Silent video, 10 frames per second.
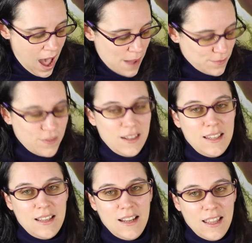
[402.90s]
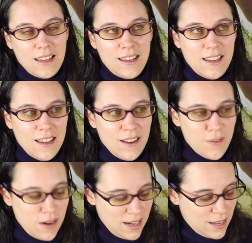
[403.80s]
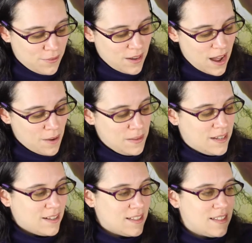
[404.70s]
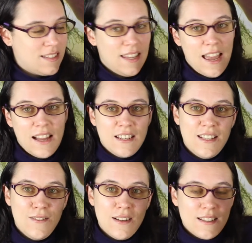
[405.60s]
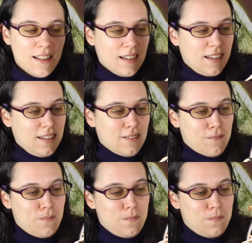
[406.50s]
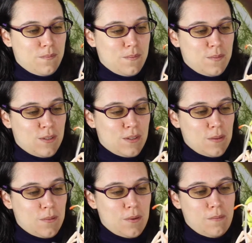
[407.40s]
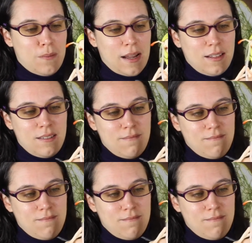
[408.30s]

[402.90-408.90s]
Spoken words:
I'm feeling like relief now, because yeah, she was like in a super bad